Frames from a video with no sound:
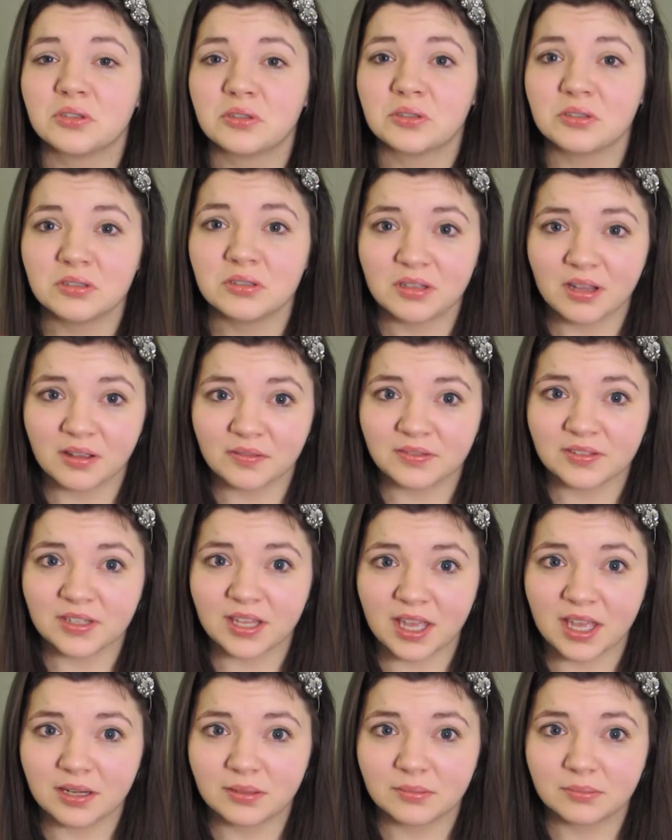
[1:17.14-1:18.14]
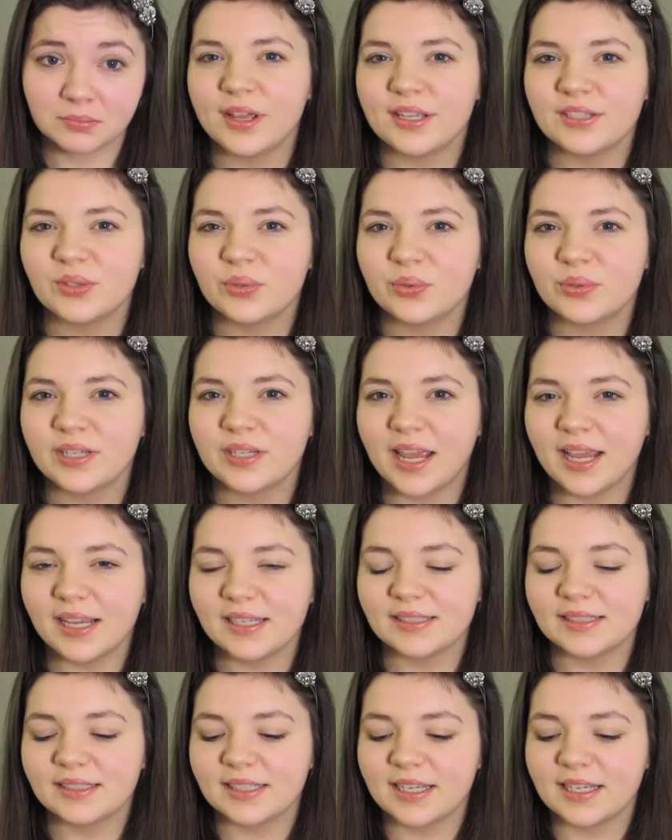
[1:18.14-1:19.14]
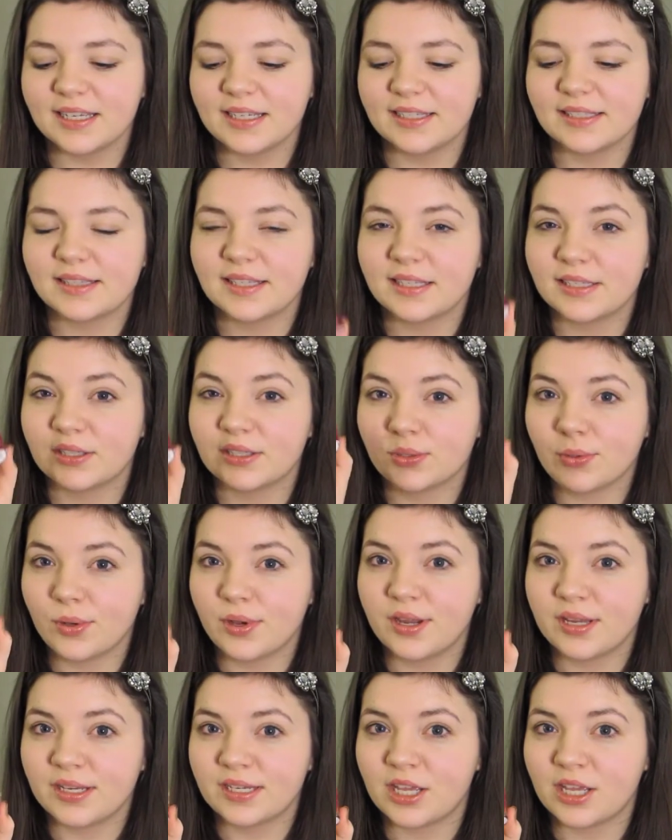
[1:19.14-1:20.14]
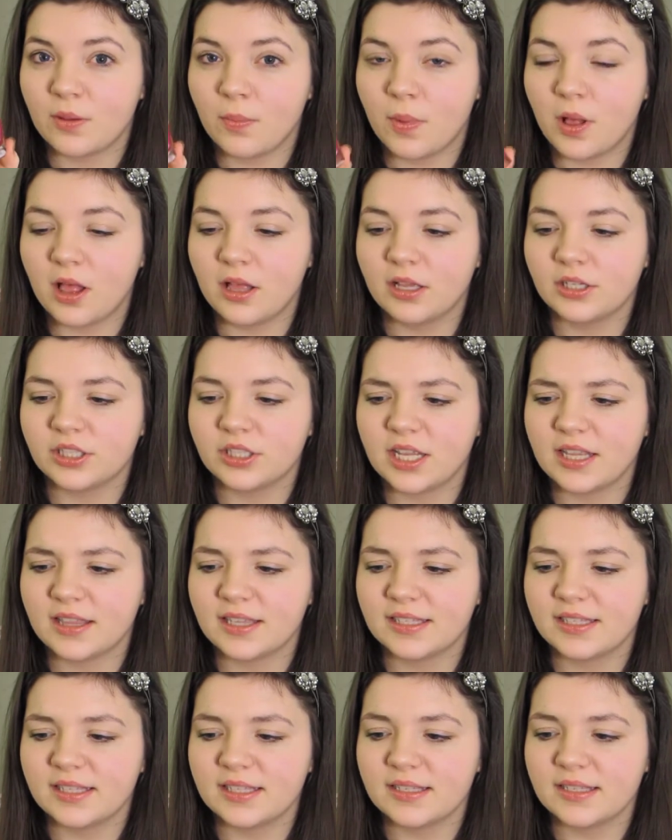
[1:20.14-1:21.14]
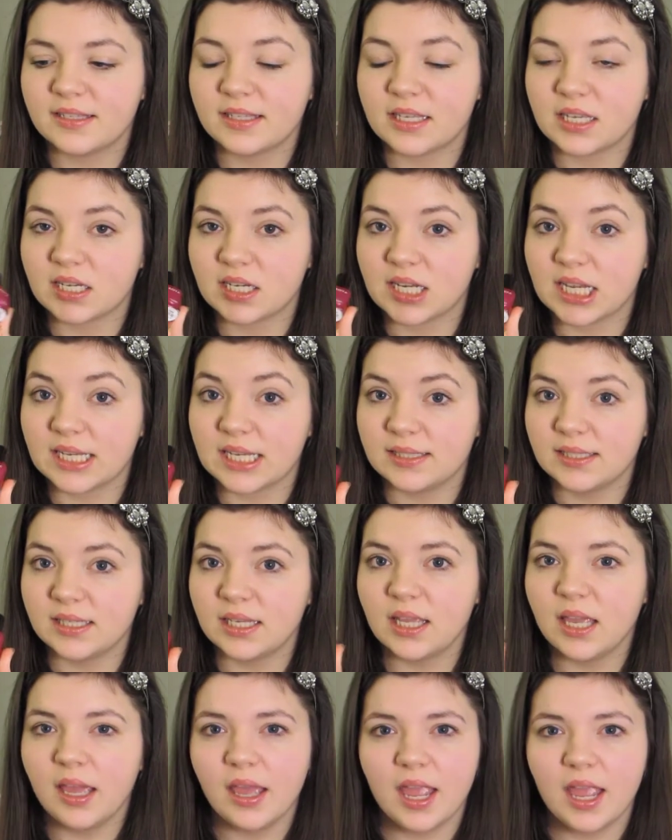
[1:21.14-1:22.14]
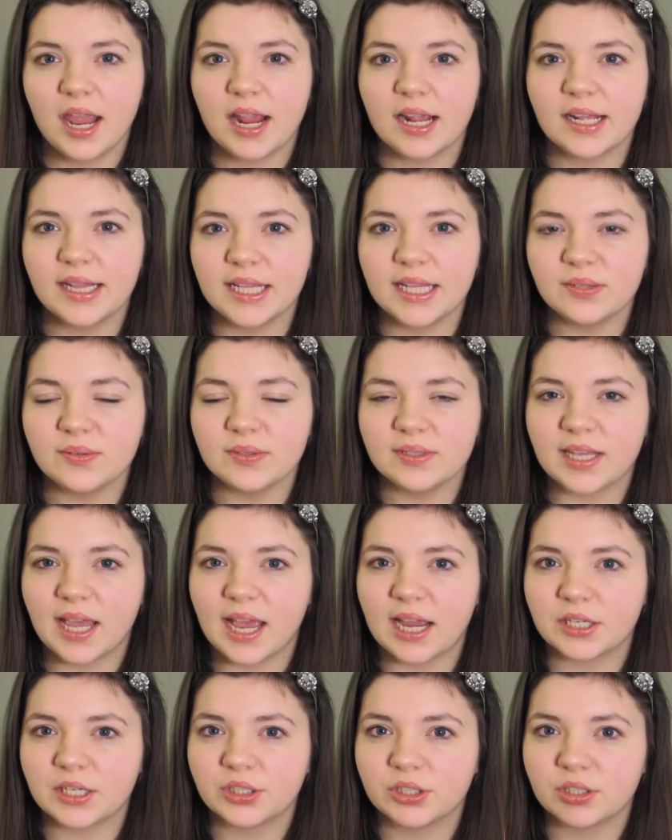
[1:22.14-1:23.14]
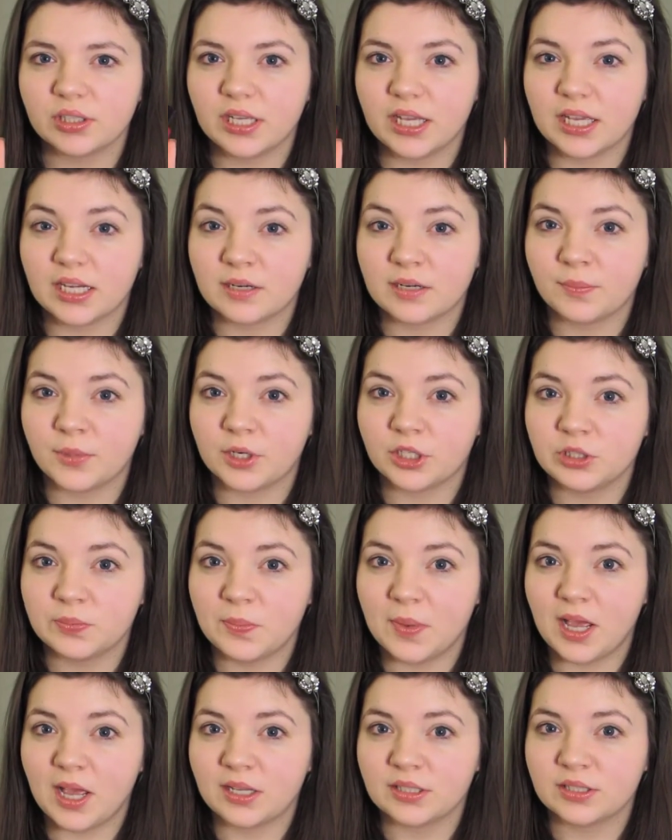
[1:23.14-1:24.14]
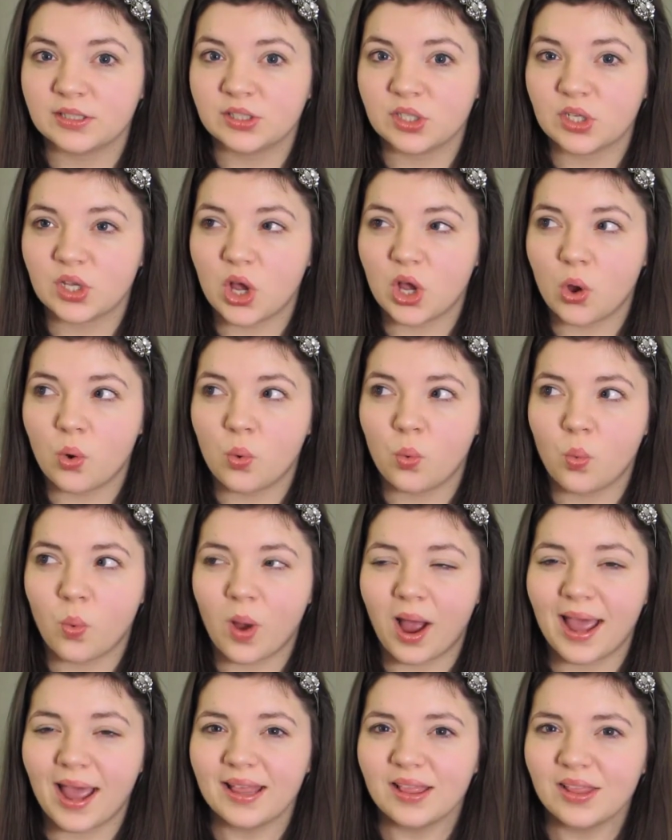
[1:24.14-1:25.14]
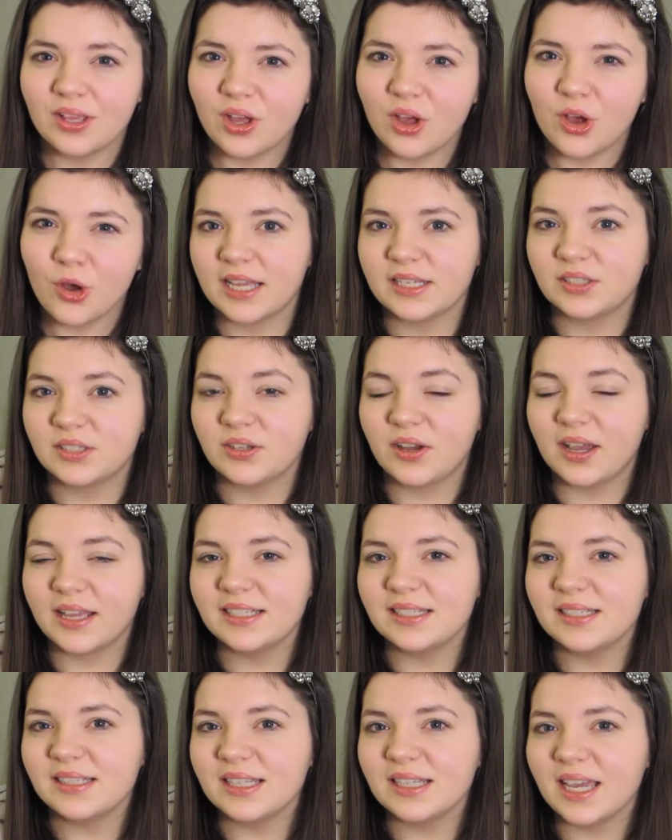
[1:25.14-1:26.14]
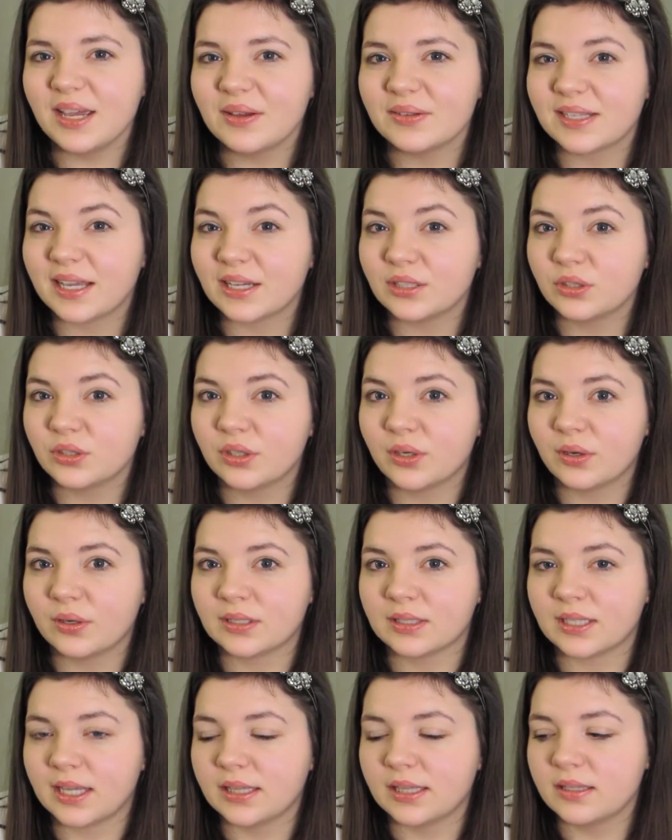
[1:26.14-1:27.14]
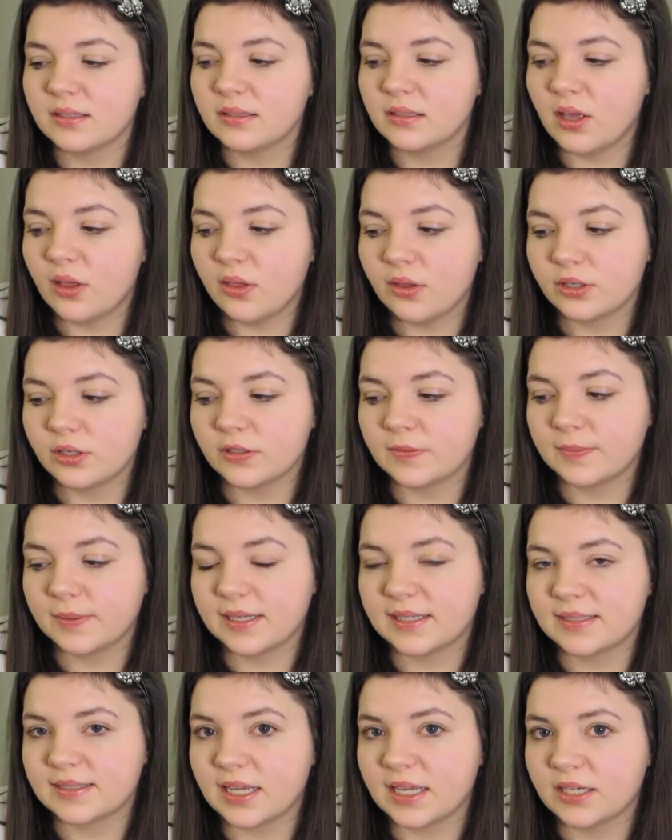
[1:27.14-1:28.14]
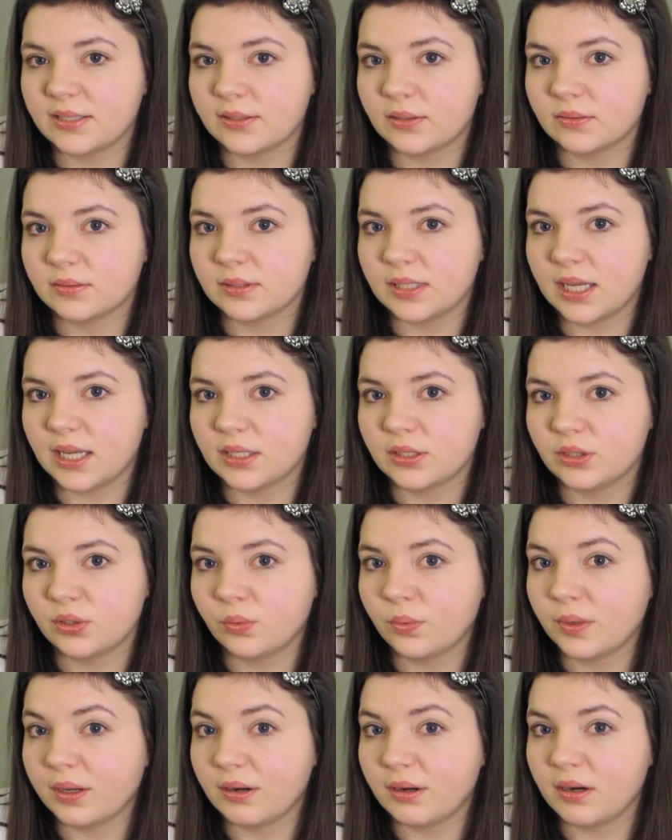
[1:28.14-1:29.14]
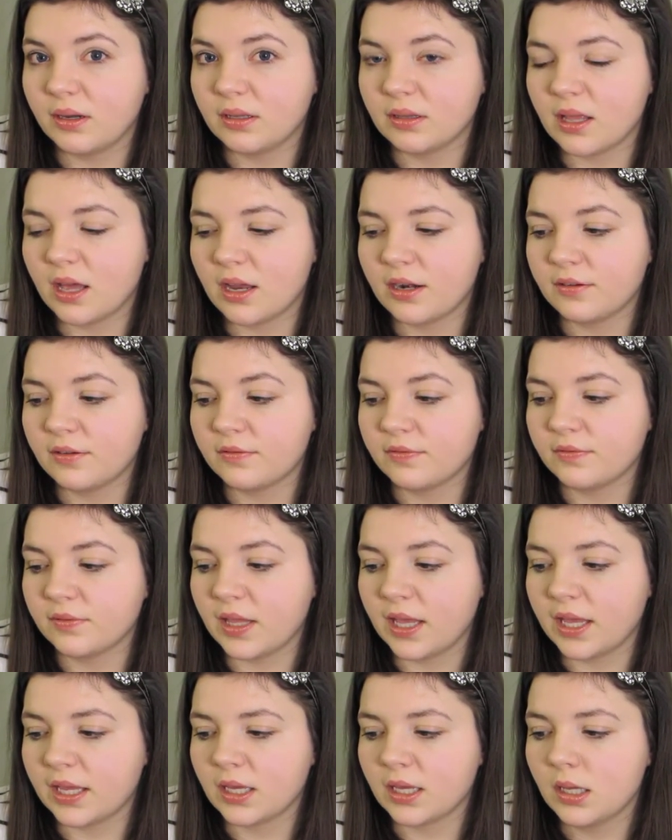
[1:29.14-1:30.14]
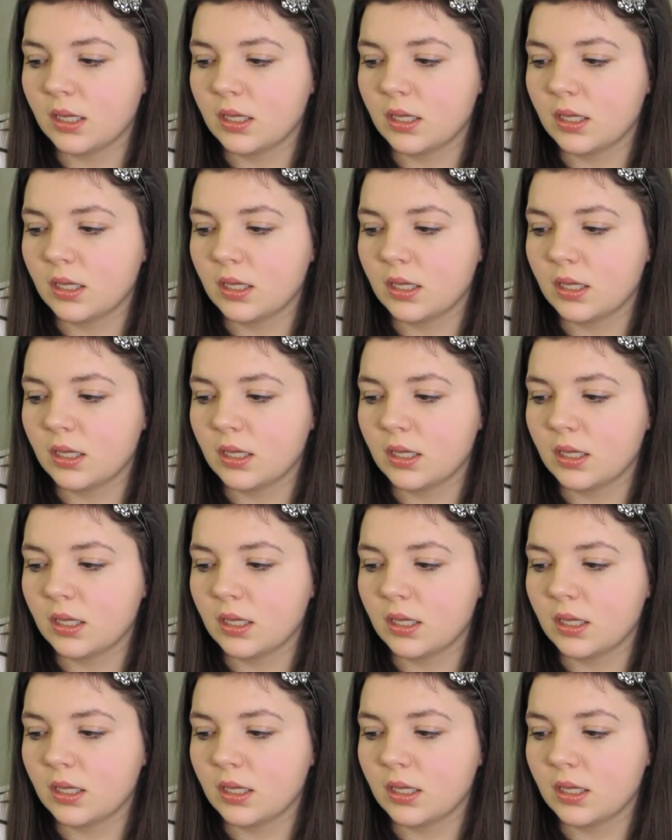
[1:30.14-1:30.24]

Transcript: Enough said. Okay, so next is this Zoya nail polish, and this is an Izzy, and this was actually in a Birchbox a while ago. So I didn't think I was actually going to like this color just because I don't tend to wear a lot of like